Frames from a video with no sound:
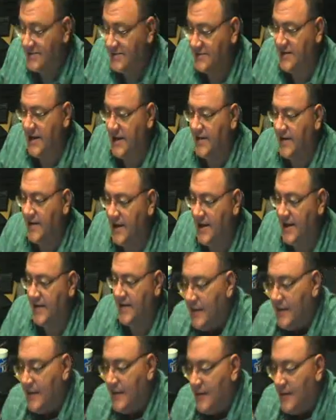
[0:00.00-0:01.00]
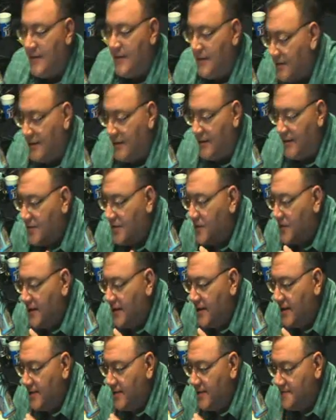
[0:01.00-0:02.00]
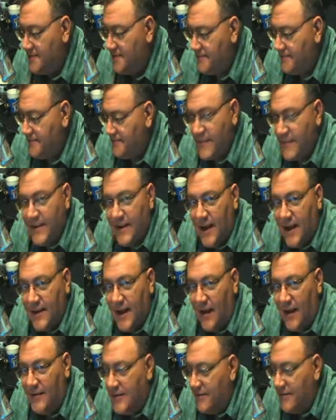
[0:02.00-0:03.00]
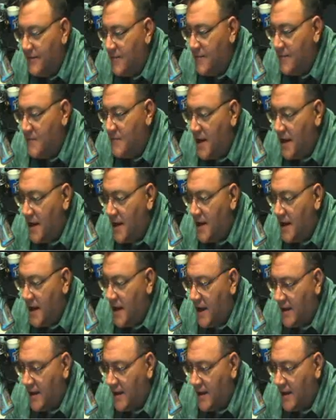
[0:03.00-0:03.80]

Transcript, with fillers: said, "And you know what? I'll give you money.